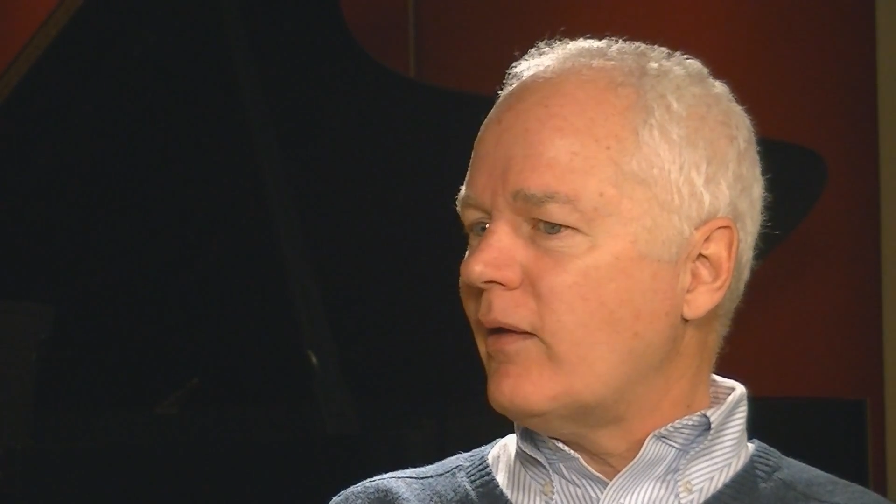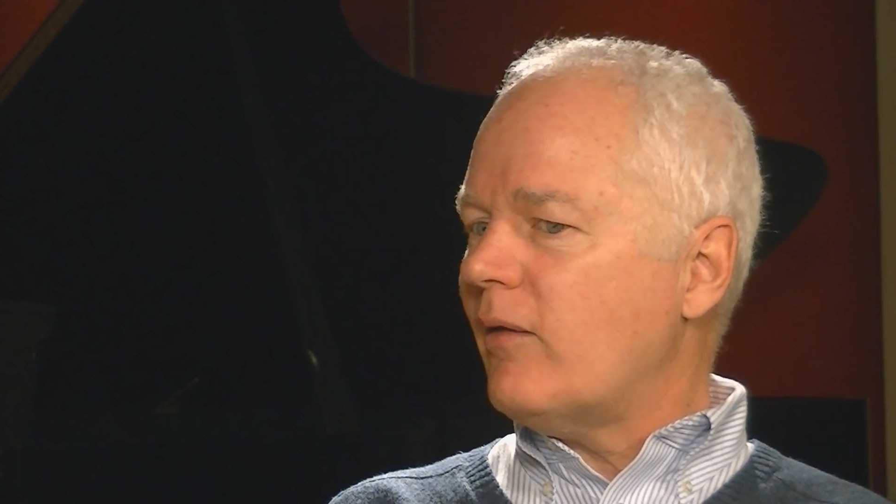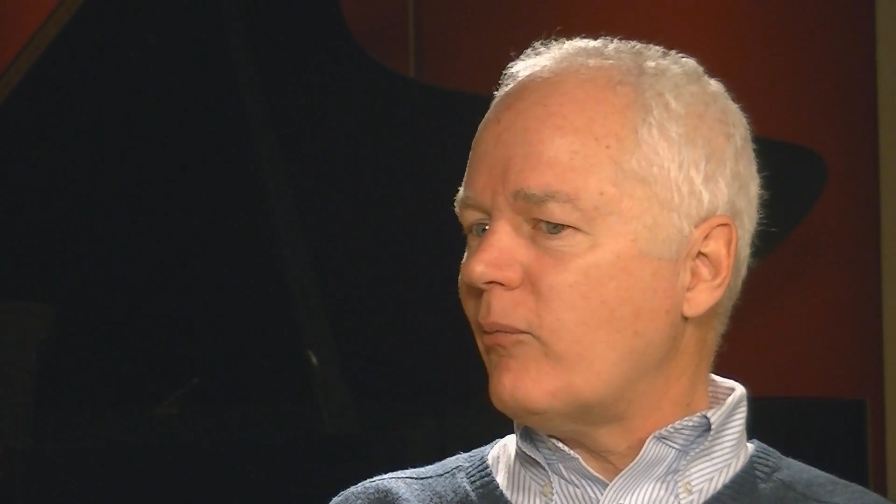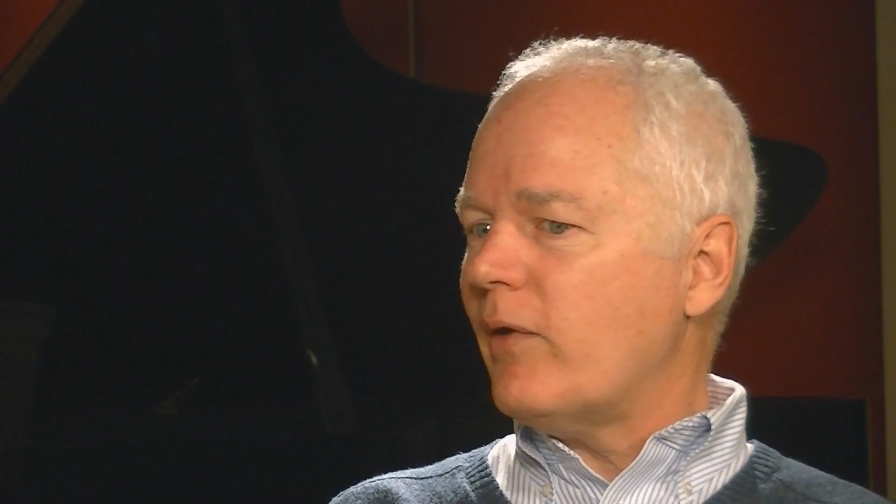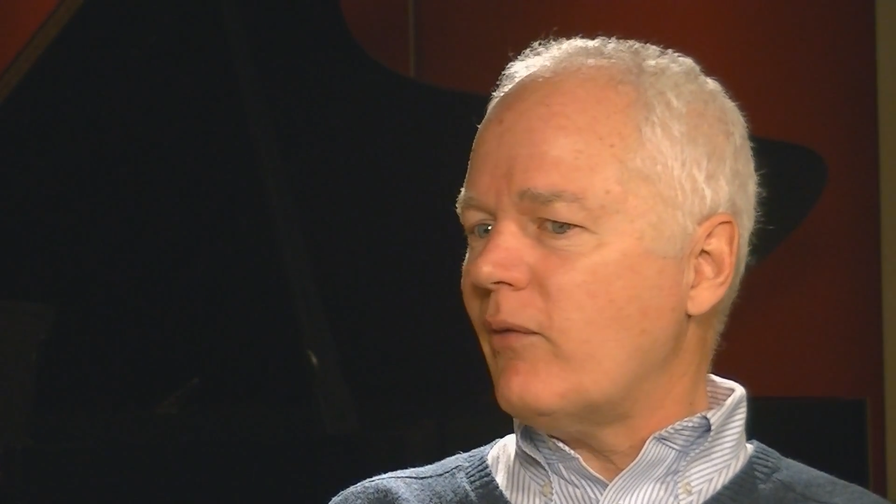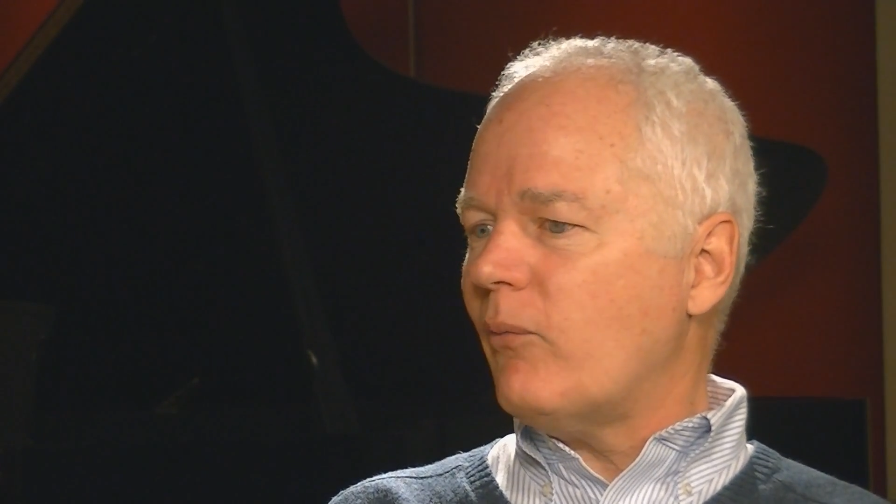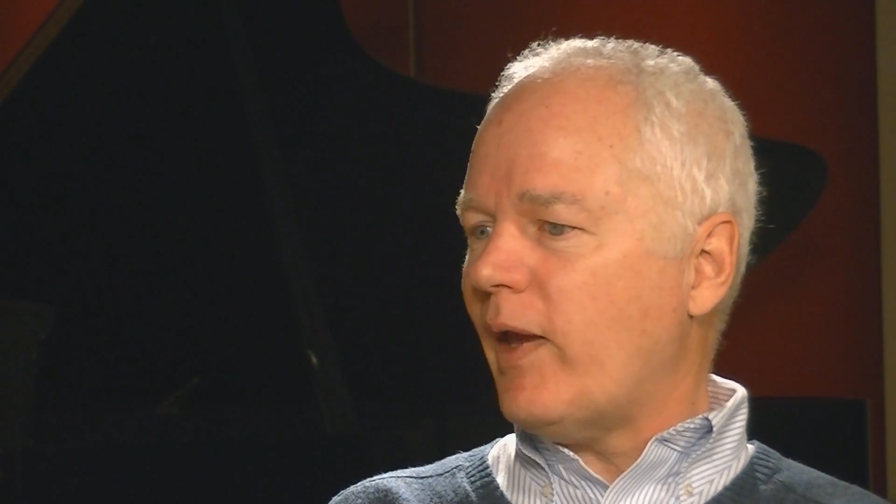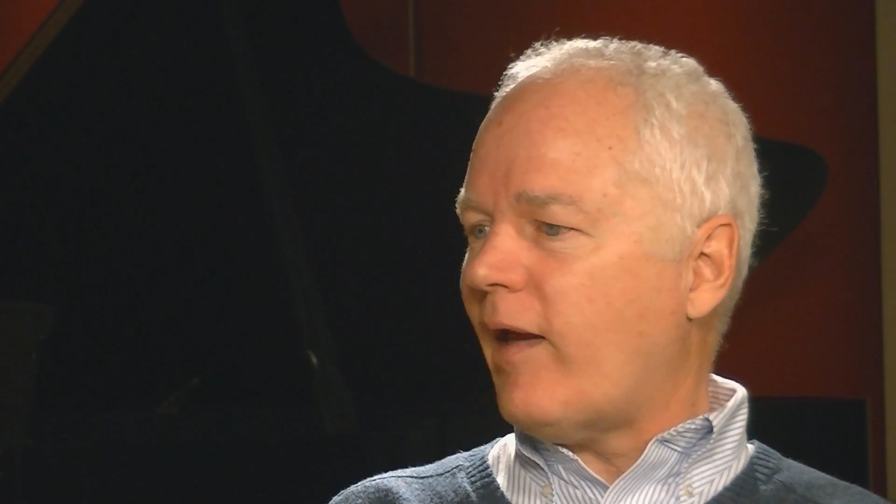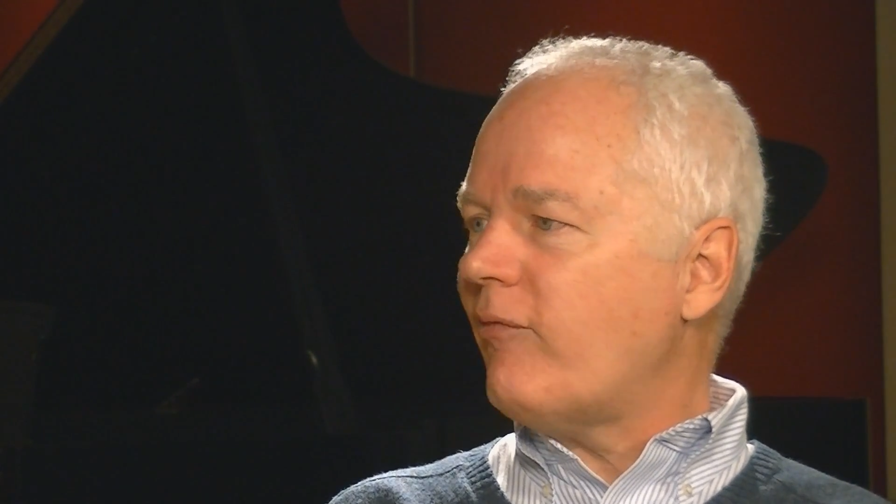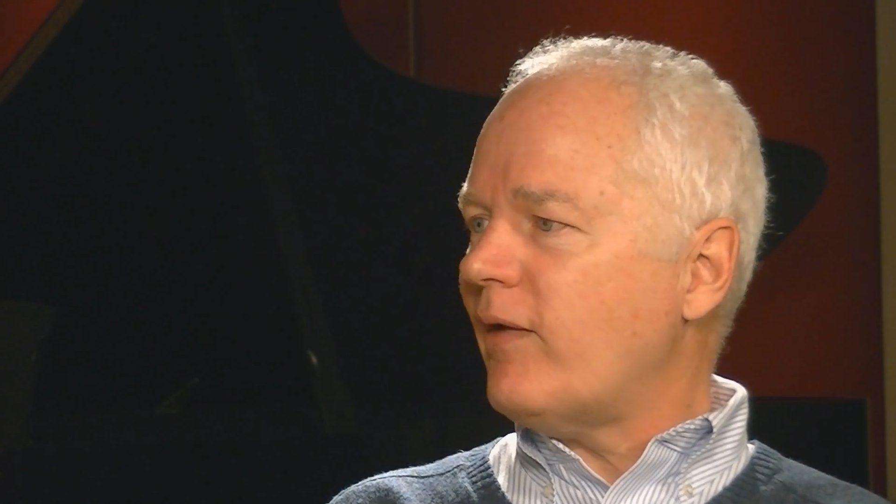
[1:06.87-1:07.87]
and we
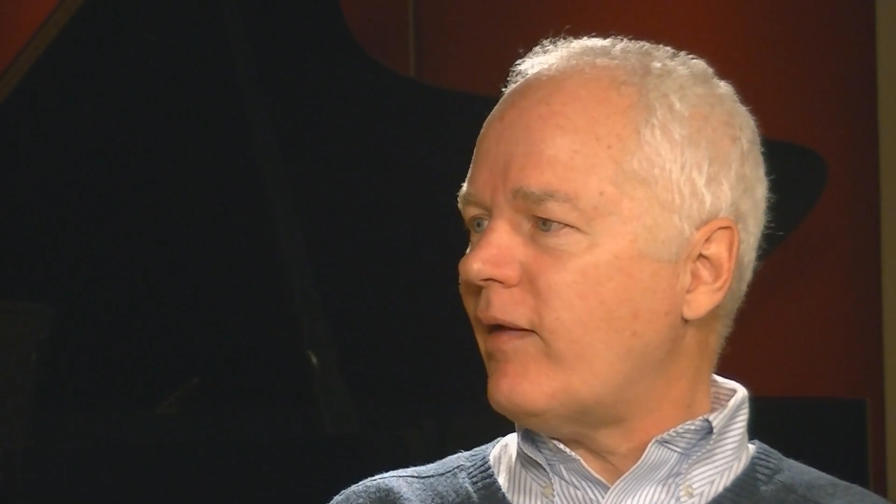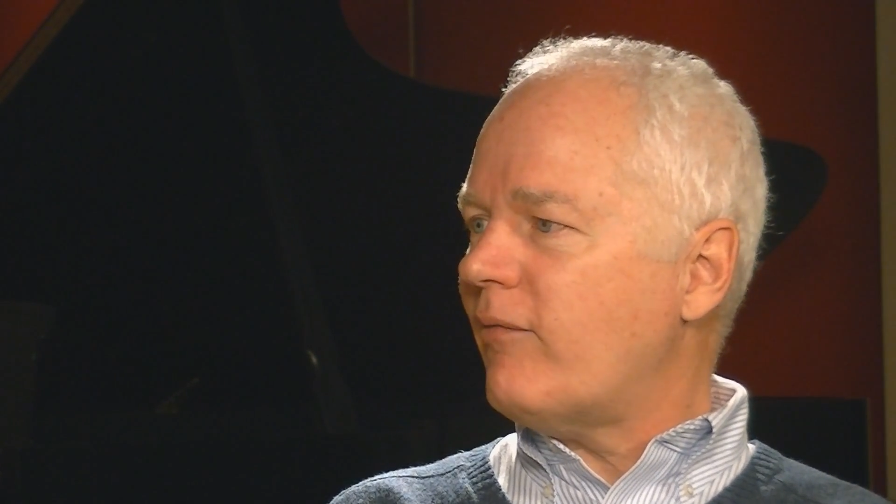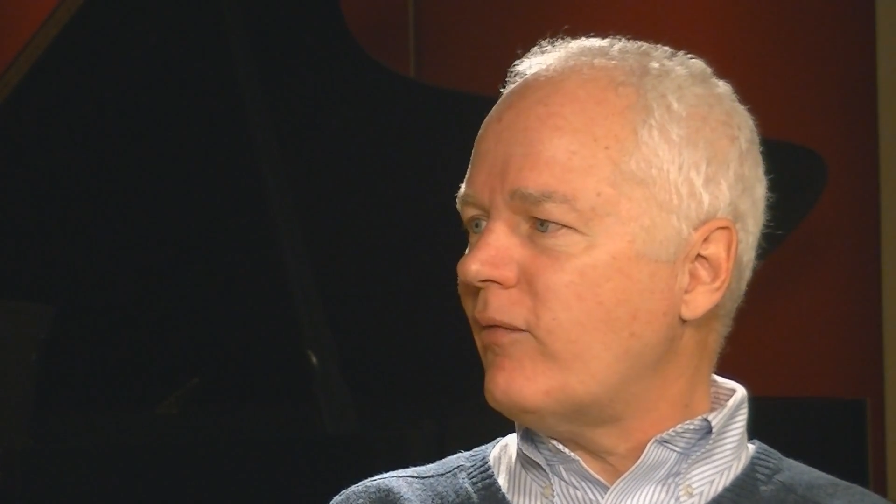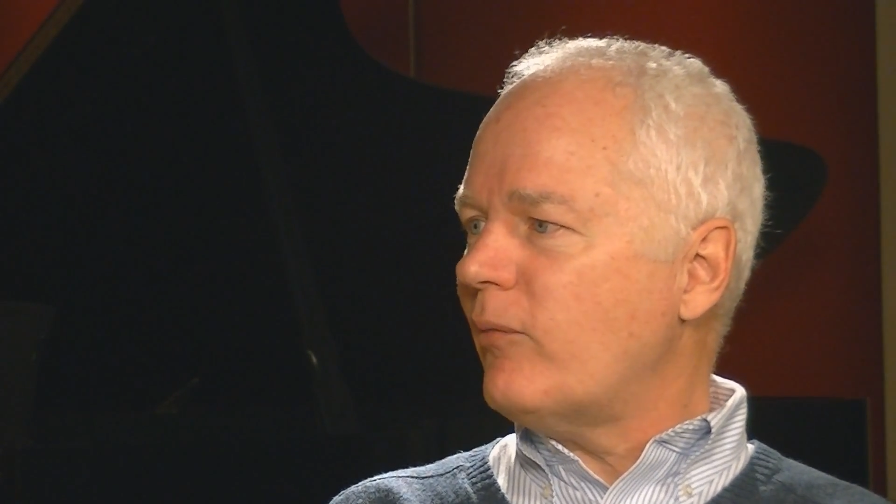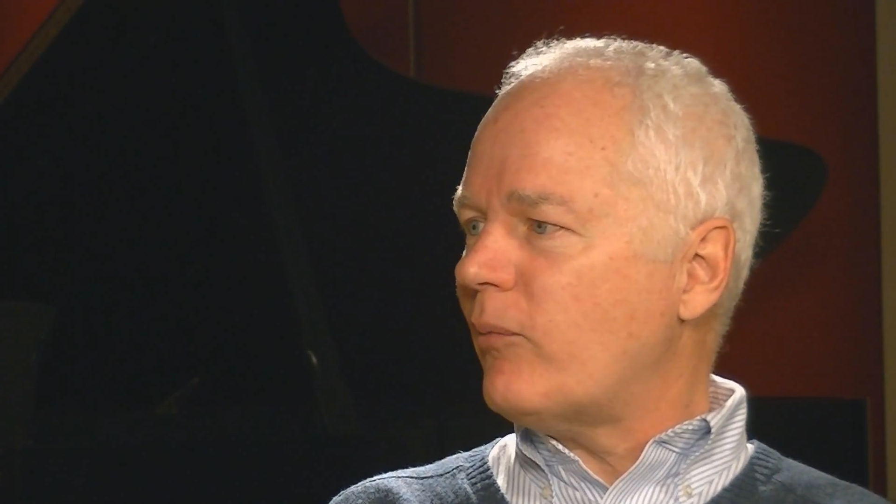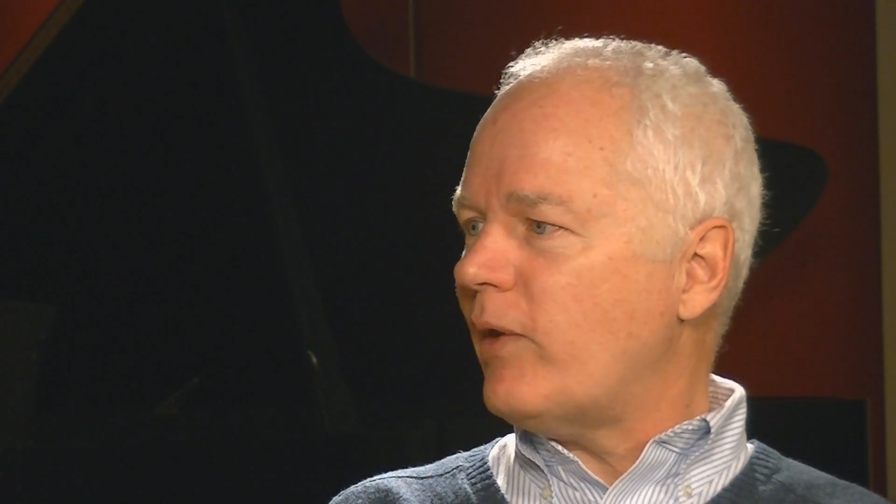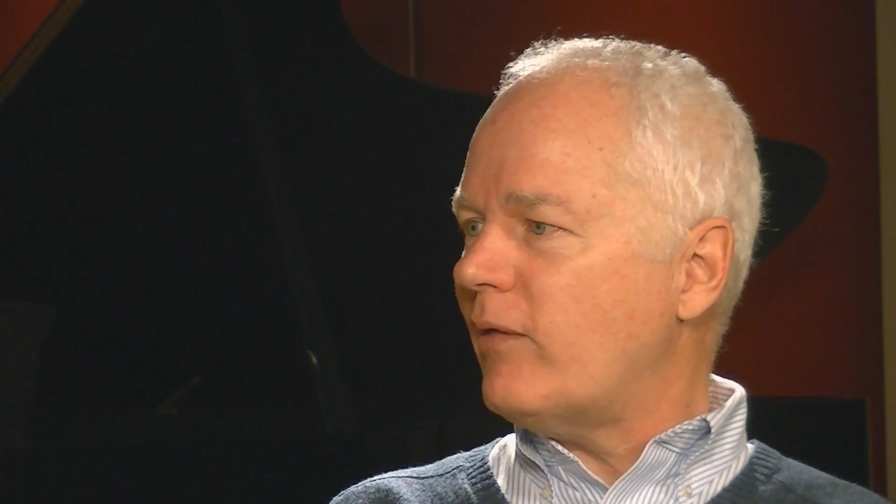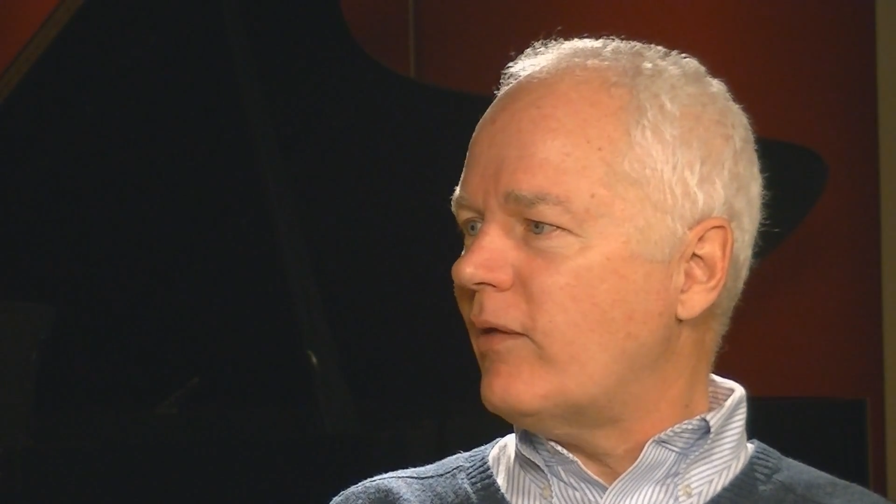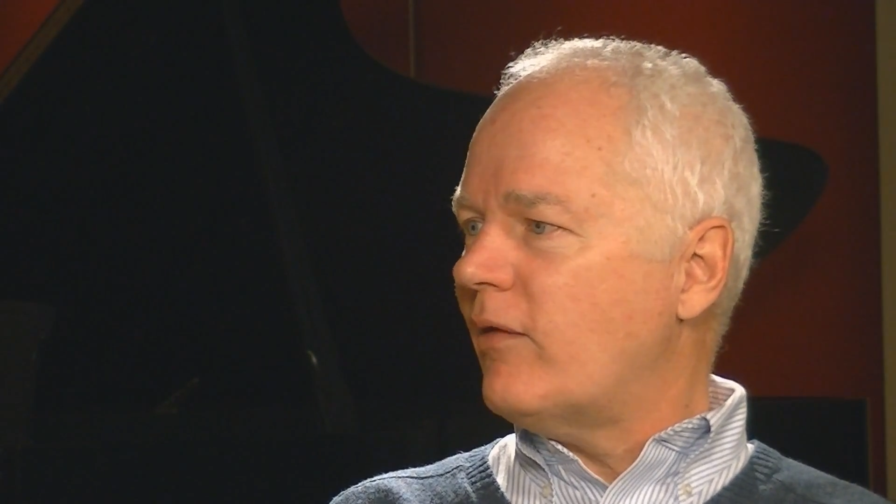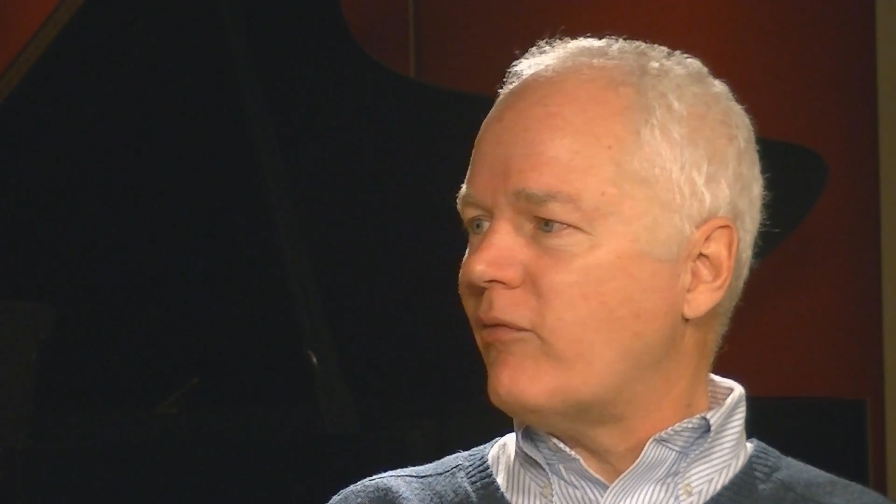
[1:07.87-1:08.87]
have to have them, and
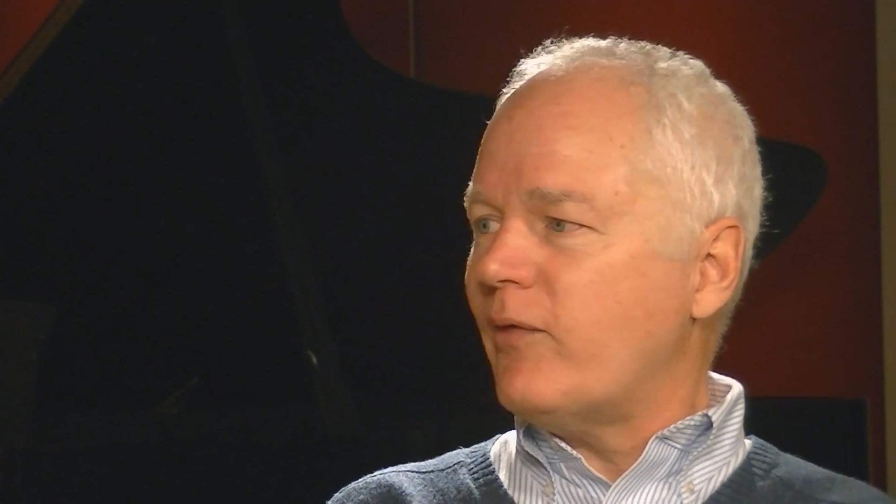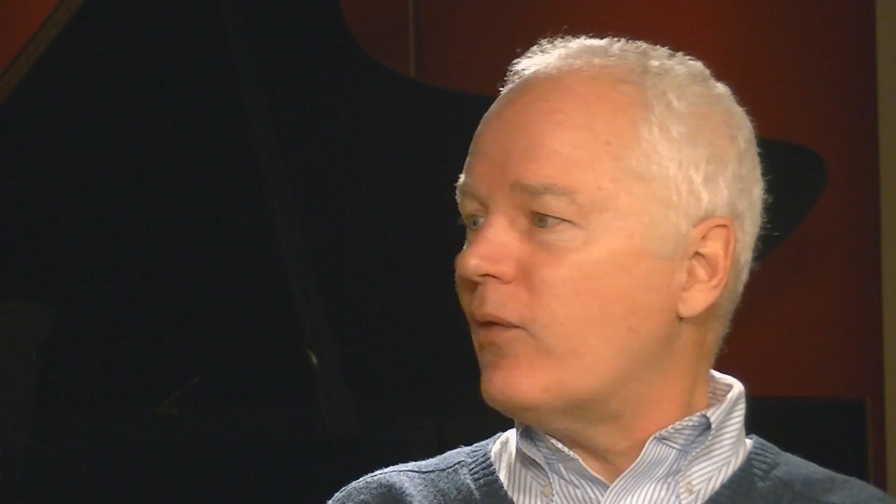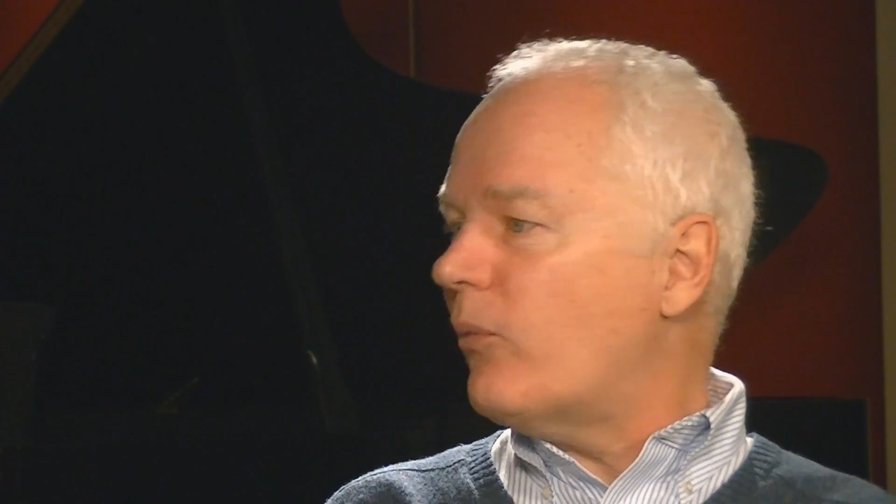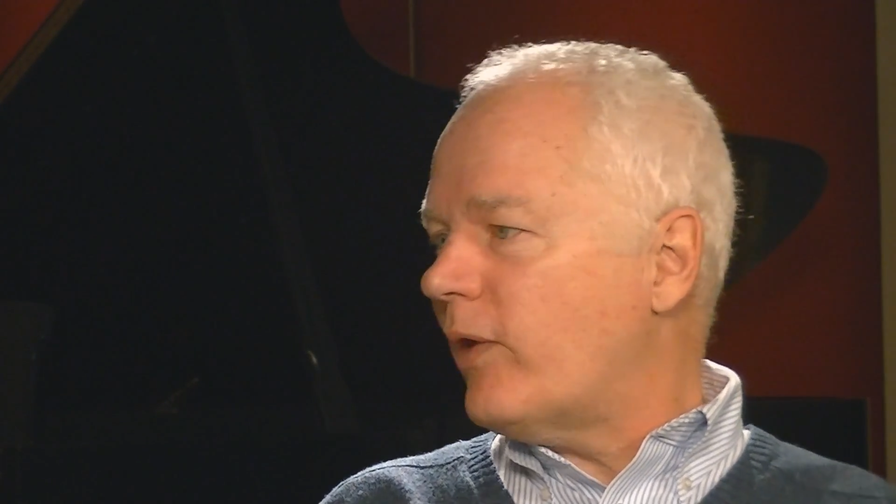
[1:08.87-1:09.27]
if we don't,